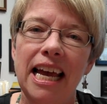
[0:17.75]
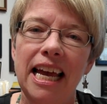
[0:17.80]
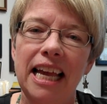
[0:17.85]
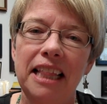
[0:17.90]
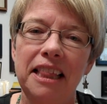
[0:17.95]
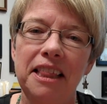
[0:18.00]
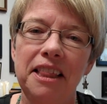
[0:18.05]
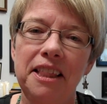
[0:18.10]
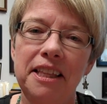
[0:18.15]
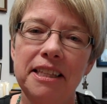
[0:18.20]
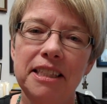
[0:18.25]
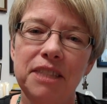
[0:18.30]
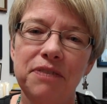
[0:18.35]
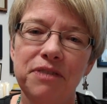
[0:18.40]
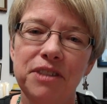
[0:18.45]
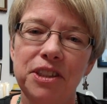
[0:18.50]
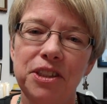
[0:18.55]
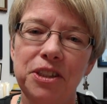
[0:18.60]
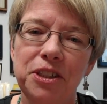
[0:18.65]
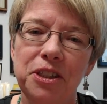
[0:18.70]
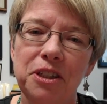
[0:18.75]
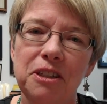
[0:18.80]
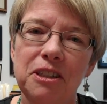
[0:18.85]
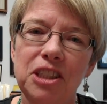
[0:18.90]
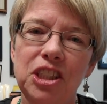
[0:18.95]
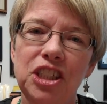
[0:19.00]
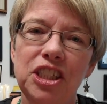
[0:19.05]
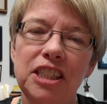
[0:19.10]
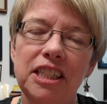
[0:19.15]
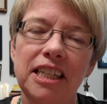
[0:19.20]
And this
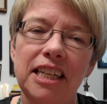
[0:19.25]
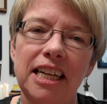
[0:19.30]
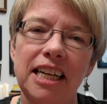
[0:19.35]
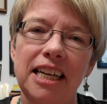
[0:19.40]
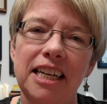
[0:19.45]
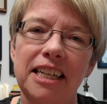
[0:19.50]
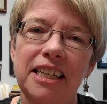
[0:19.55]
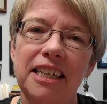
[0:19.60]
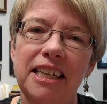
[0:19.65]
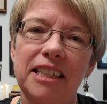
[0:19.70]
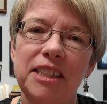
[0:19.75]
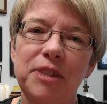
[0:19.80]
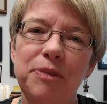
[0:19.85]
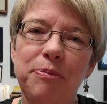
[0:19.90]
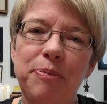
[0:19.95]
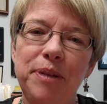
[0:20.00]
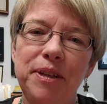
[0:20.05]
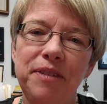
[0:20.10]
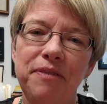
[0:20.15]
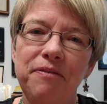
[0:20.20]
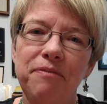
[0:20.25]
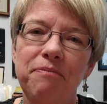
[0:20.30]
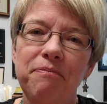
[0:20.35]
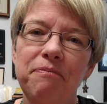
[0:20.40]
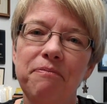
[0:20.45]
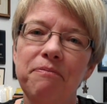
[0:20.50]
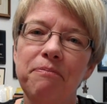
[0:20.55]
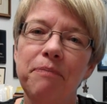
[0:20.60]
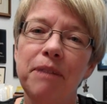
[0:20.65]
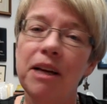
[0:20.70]
research has
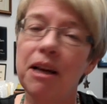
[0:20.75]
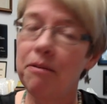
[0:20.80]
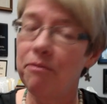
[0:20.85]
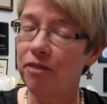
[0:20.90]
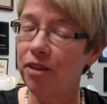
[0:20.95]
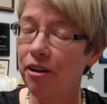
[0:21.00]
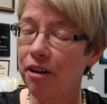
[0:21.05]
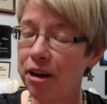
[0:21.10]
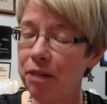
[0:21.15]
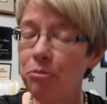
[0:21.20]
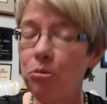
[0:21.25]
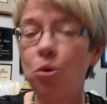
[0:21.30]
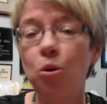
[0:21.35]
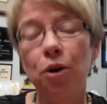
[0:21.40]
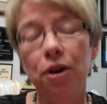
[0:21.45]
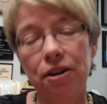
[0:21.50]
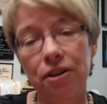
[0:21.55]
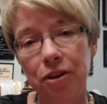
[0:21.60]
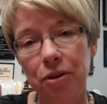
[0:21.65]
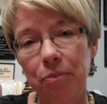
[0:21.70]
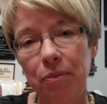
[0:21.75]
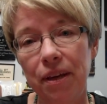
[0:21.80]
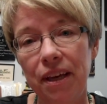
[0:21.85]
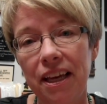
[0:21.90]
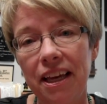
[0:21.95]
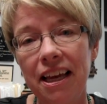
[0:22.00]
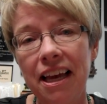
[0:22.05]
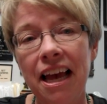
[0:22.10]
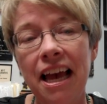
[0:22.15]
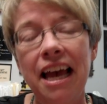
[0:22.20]
become very important to
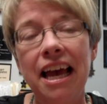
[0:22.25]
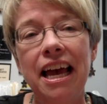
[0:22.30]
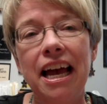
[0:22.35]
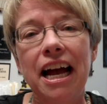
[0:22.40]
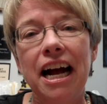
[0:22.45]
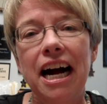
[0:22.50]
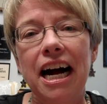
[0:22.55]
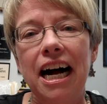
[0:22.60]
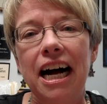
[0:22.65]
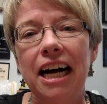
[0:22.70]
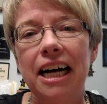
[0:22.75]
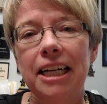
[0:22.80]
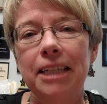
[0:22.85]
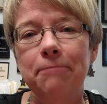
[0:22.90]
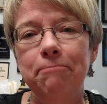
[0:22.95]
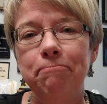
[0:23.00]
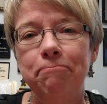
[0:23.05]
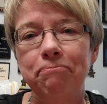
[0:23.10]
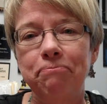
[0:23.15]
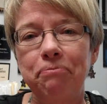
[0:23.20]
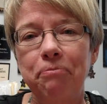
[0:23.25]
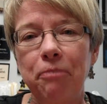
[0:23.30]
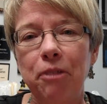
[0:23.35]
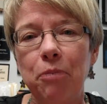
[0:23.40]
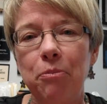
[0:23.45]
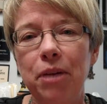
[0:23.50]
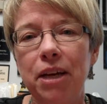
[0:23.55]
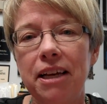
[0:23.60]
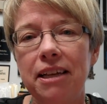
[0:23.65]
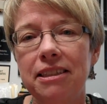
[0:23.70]
me
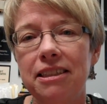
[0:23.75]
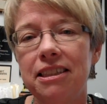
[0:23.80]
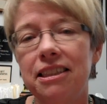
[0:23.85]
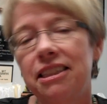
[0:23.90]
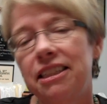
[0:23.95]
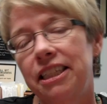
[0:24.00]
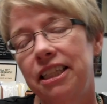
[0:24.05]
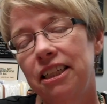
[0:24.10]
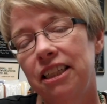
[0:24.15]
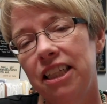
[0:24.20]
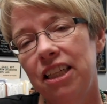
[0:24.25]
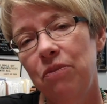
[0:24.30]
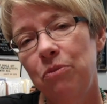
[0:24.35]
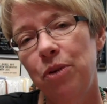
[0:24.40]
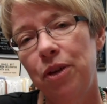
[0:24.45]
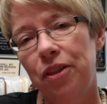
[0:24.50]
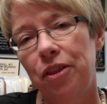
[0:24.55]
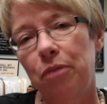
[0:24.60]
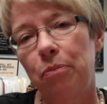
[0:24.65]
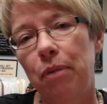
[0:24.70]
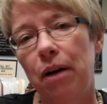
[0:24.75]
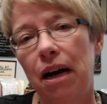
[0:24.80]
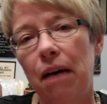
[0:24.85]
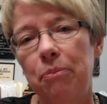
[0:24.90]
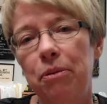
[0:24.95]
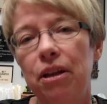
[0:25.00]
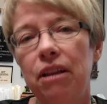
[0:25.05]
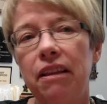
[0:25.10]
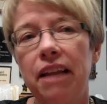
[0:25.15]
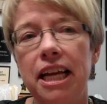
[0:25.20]
because it's dealing with a
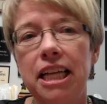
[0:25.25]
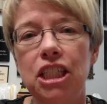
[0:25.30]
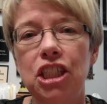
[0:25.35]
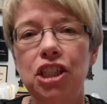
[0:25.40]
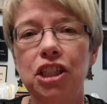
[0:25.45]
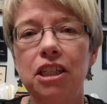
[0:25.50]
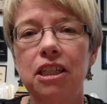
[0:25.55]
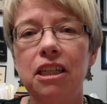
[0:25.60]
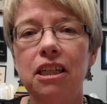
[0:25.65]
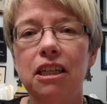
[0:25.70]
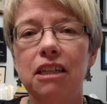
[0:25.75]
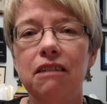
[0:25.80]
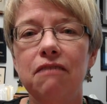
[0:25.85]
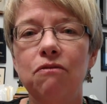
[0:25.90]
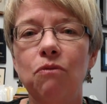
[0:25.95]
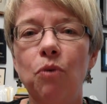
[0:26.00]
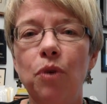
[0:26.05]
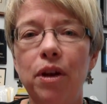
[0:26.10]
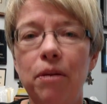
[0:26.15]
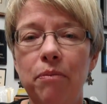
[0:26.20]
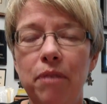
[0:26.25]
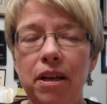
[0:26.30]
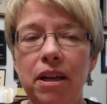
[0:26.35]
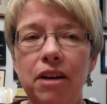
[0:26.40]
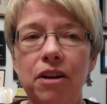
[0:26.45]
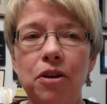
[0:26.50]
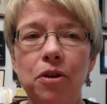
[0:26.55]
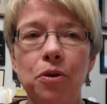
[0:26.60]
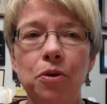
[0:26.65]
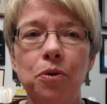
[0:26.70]
population of
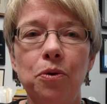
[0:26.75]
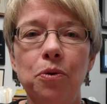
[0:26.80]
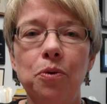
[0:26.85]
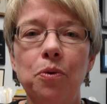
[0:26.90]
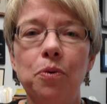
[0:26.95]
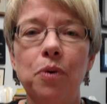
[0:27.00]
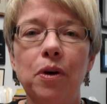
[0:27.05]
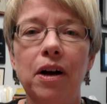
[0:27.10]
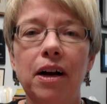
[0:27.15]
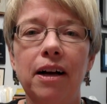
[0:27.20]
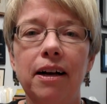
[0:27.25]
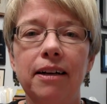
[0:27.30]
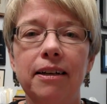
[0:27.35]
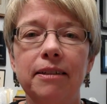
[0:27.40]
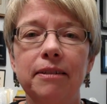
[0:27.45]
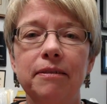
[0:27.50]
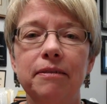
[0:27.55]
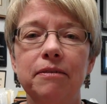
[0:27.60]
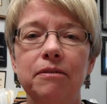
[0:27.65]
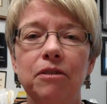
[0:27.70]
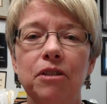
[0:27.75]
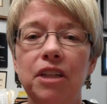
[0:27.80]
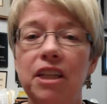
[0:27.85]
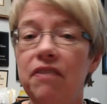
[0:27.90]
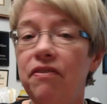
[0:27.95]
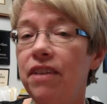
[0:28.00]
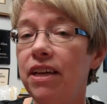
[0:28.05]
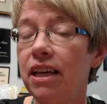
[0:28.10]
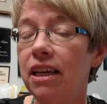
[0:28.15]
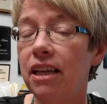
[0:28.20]
women who are
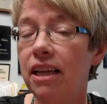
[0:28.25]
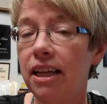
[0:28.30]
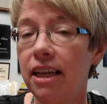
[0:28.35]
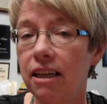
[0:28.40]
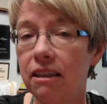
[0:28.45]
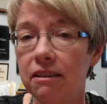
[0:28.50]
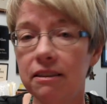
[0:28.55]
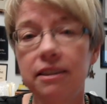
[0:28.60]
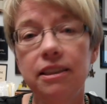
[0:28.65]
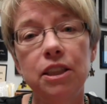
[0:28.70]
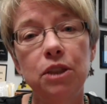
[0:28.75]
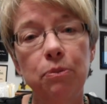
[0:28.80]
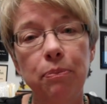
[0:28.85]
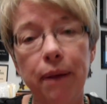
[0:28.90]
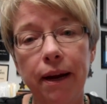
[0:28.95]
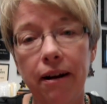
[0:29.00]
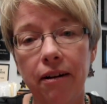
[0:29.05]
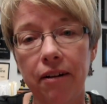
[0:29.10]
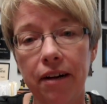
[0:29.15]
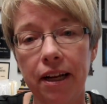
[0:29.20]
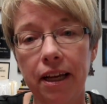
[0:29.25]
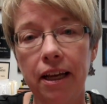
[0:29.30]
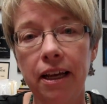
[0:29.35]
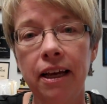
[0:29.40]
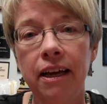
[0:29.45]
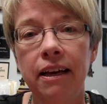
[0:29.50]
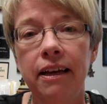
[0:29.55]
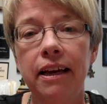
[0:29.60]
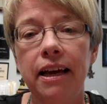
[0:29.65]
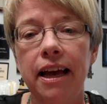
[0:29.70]
living in a health disparity
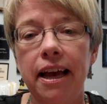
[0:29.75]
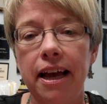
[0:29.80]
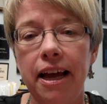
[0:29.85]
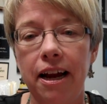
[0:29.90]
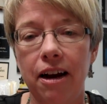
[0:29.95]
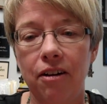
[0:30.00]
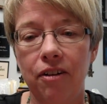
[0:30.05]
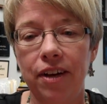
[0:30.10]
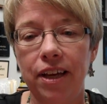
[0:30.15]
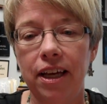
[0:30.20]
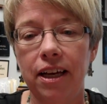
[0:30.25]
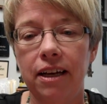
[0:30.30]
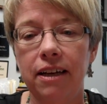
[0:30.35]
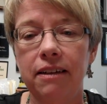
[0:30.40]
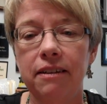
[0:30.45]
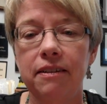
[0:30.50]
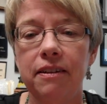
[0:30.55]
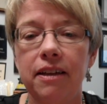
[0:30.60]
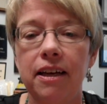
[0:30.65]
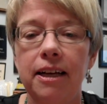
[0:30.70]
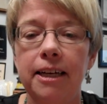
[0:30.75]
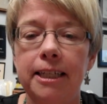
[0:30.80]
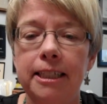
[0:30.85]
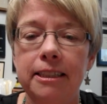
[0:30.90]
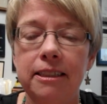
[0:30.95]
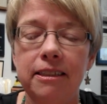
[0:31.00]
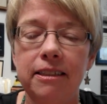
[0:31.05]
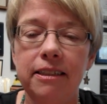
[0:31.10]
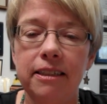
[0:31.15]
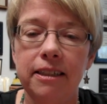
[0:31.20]
area,
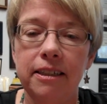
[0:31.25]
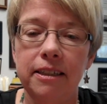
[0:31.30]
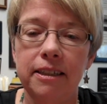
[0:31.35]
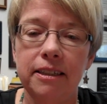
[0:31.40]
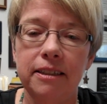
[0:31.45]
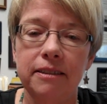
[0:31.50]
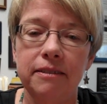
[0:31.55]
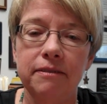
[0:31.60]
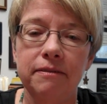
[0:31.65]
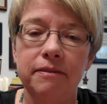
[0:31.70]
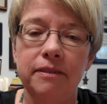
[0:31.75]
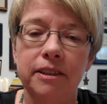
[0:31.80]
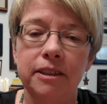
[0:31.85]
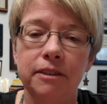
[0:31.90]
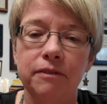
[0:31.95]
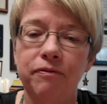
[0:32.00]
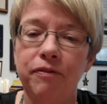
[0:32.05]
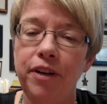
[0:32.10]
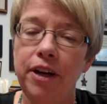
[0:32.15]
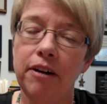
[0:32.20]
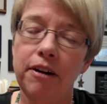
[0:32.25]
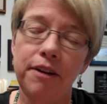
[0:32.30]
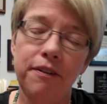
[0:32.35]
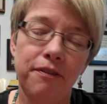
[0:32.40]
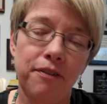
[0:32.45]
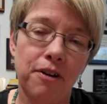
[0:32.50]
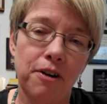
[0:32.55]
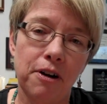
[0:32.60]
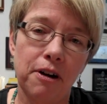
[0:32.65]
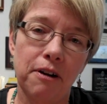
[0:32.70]
and they're very
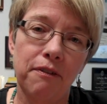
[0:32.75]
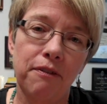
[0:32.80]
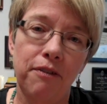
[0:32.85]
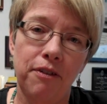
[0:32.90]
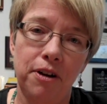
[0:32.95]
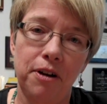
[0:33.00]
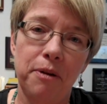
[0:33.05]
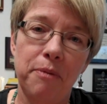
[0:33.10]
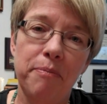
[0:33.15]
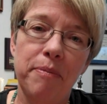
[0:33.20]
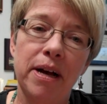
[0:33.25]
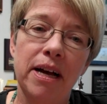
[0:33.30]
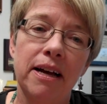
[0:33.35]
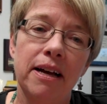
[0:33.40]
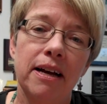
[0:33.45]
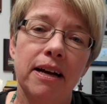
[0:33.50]
far from